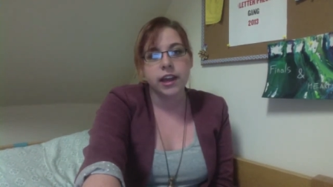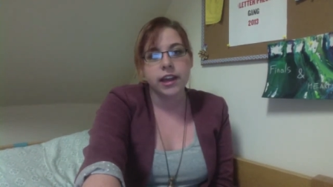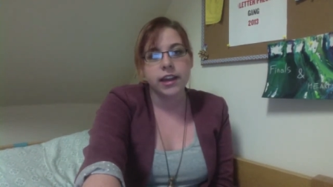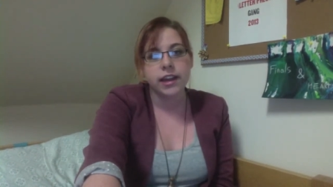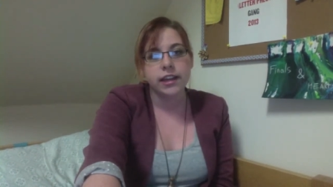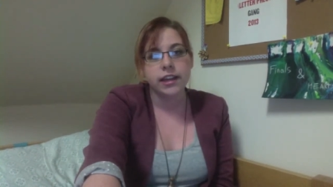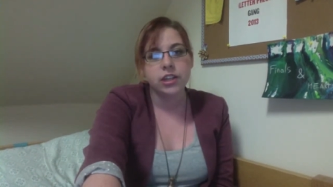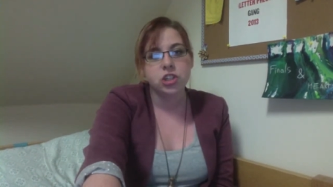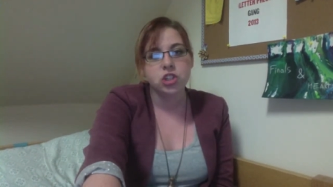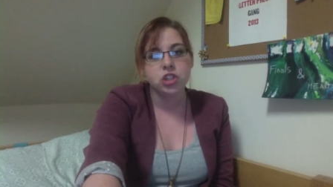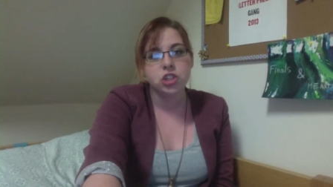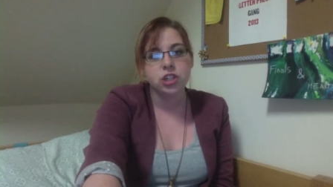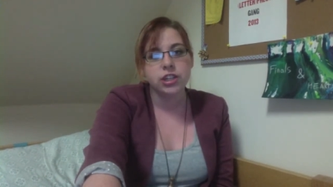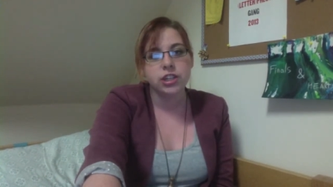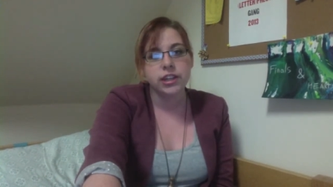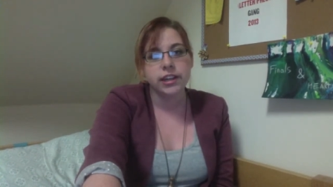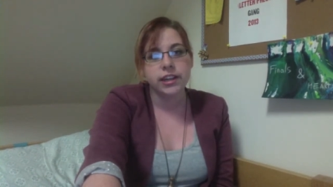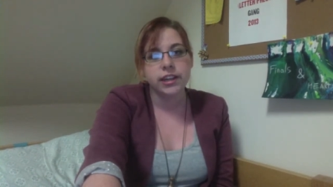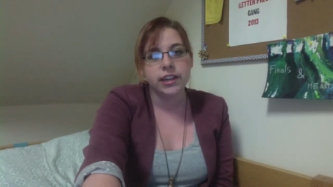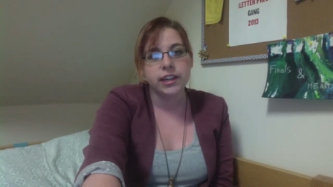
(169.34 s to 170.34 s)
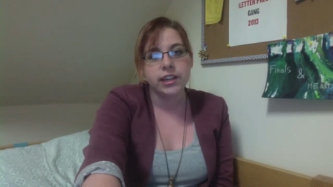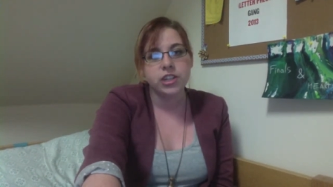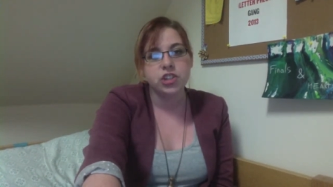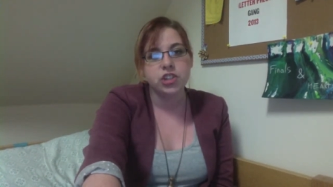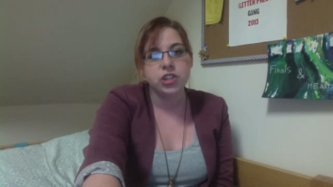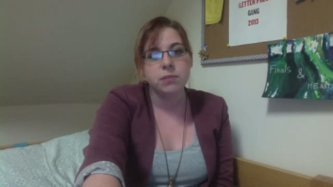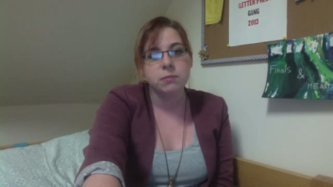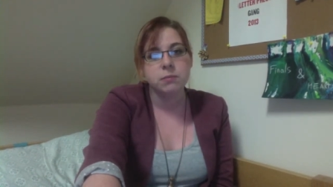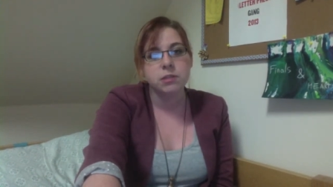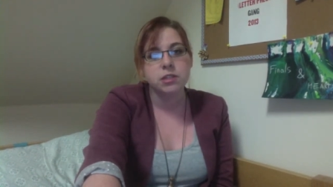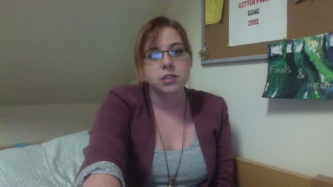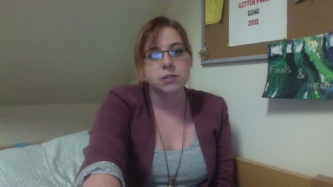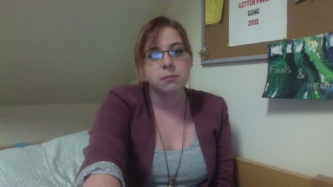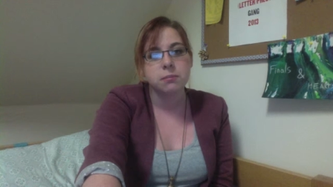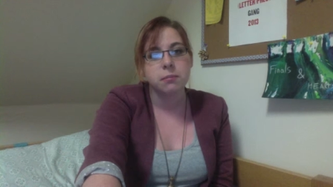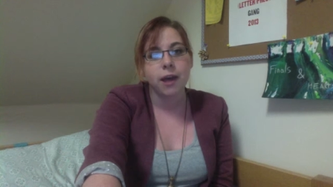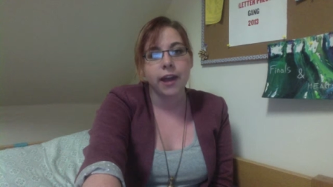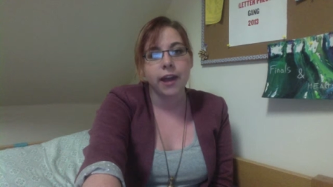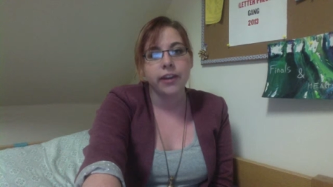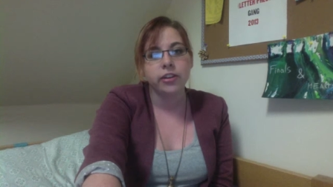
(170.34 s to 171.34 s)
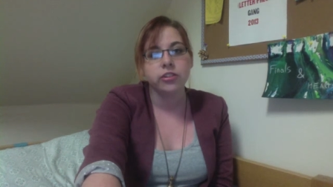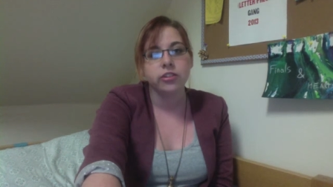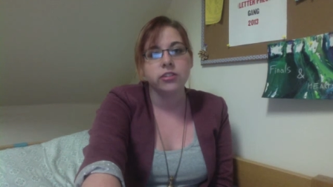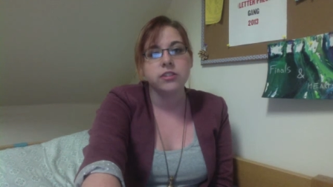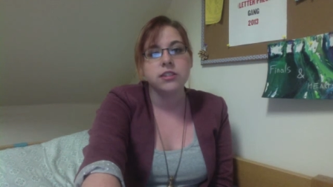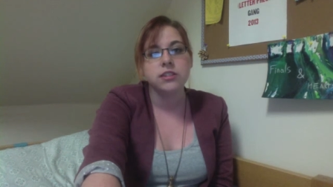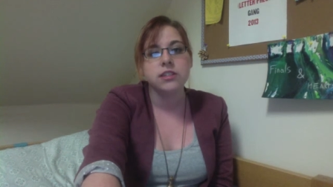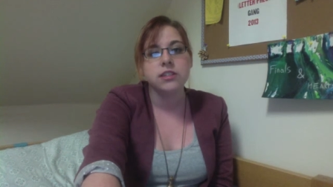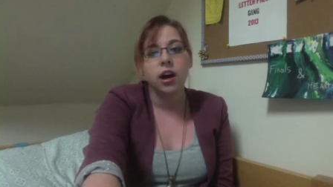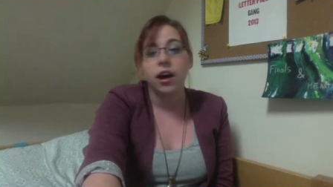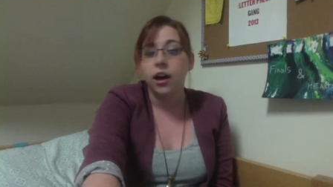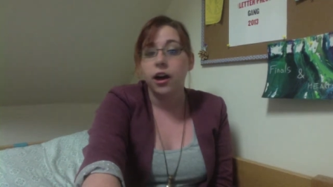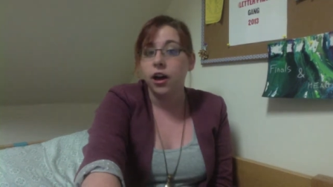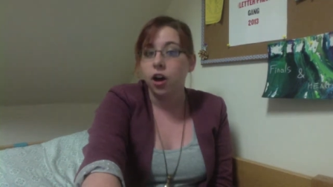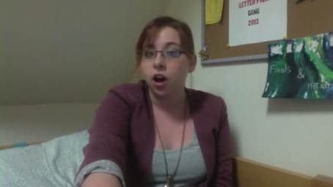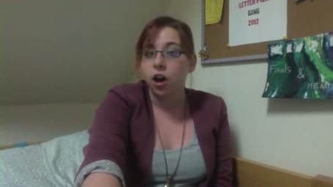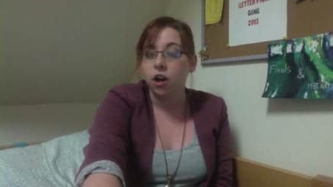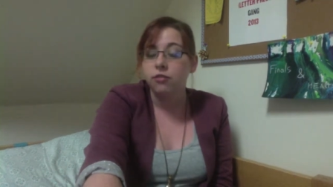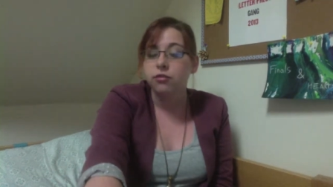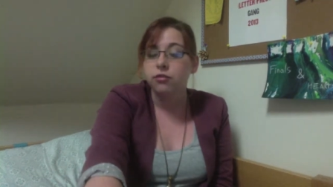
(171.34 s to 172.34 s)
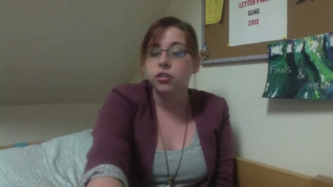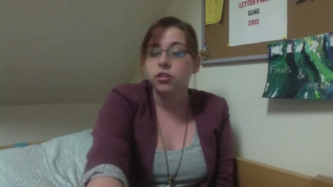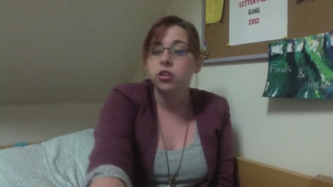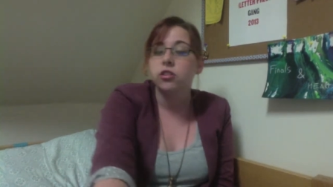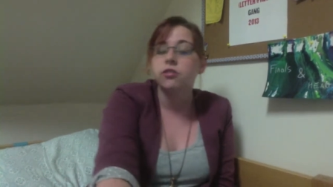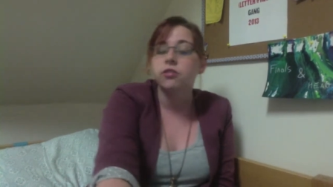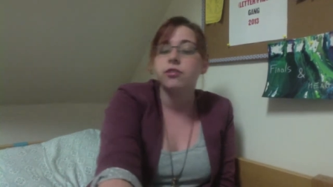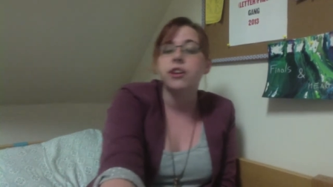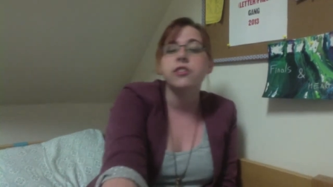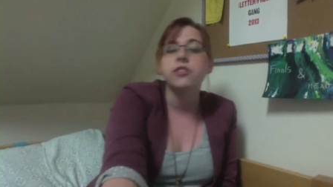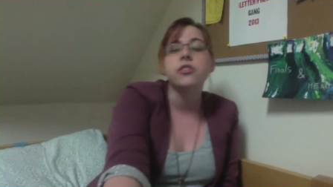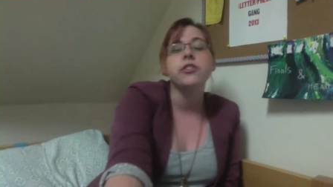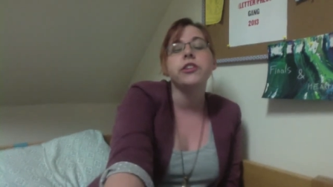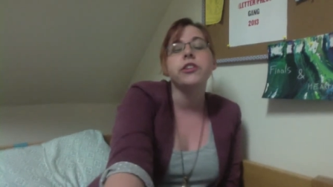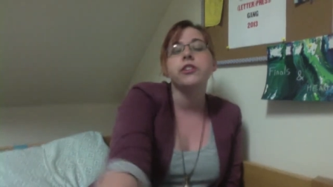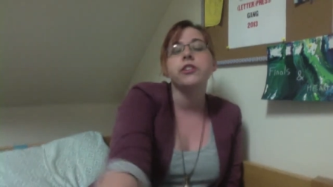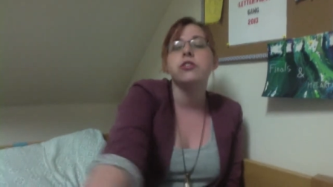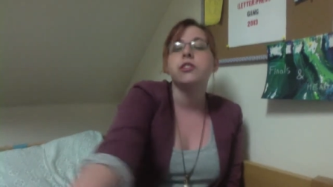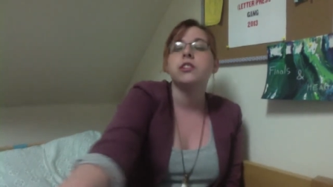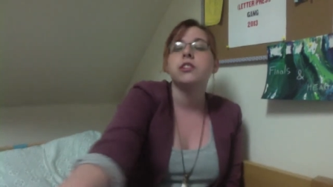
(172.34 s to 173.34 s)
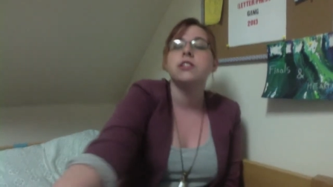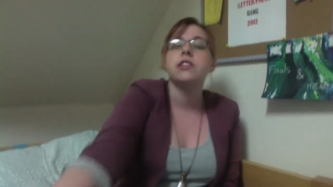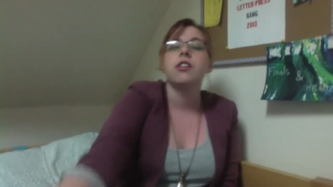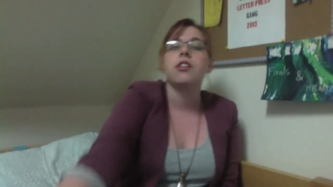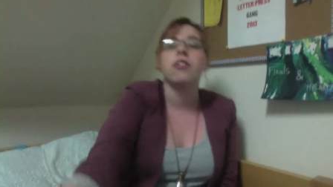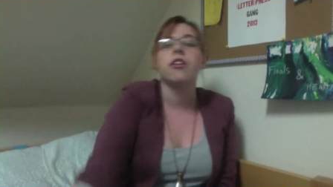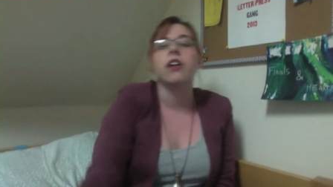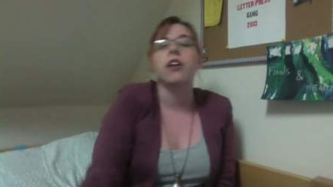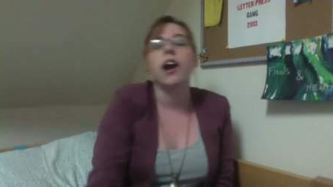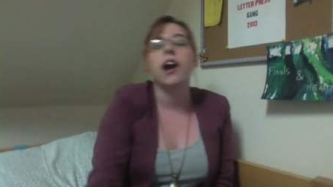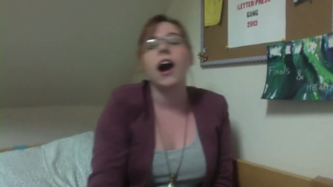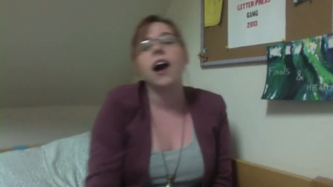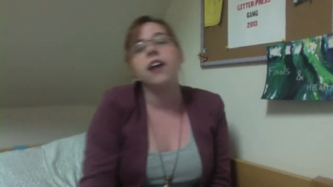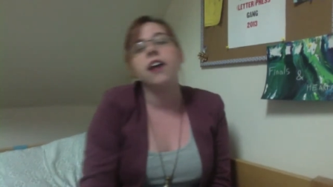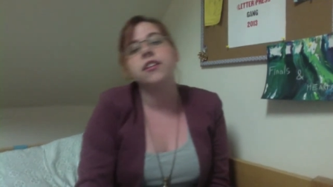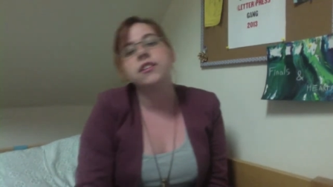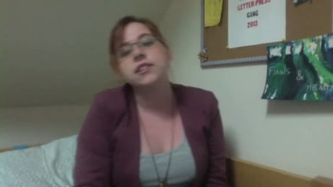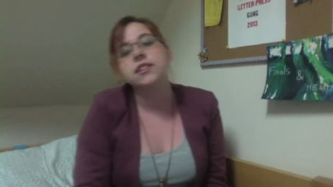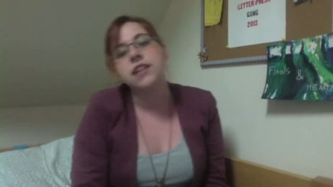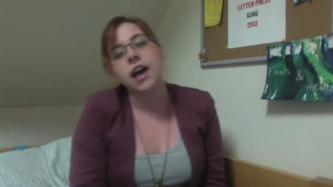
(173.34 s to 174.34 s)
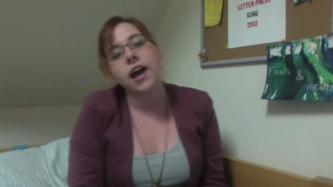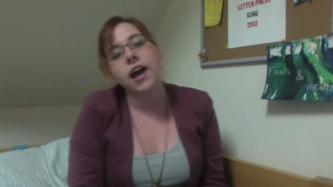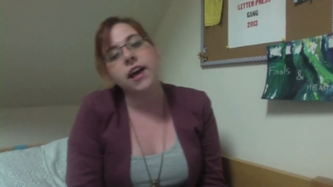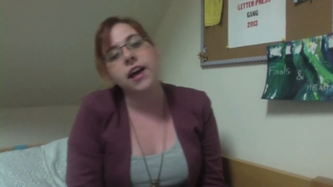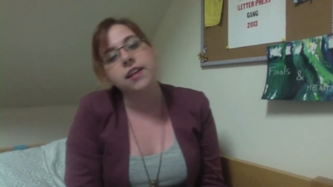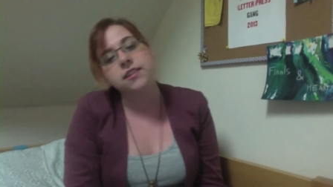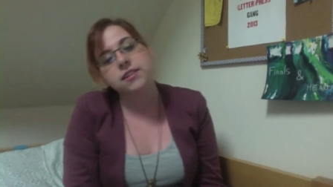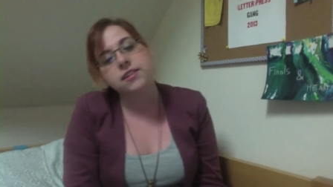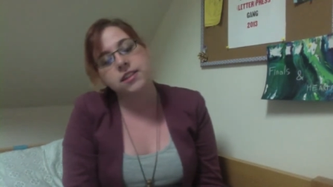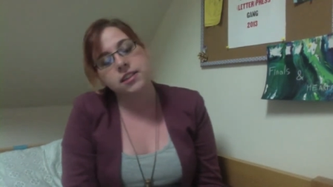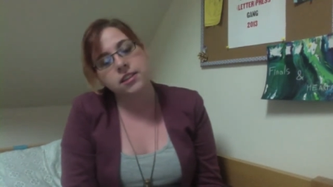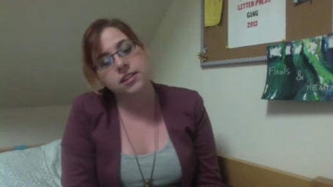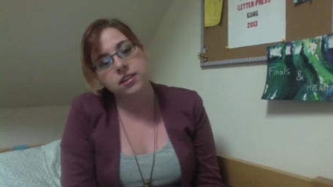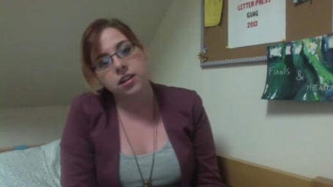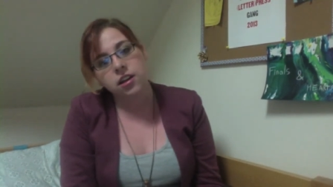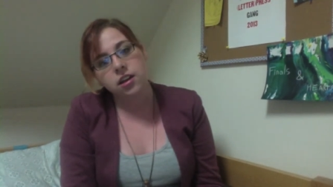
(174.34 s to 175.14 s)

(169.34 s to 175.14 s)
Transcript: ancient Egypt, miners offered fossil echinoids to their gods as